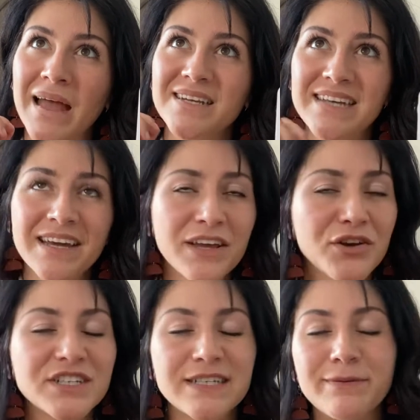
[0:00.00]

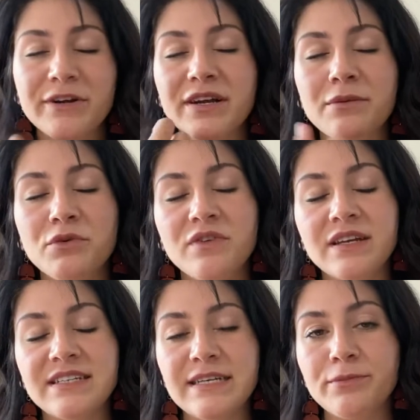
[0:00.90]
your spirit and
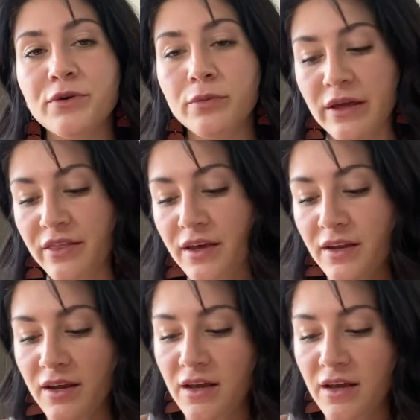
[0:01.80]
moving deeper with it.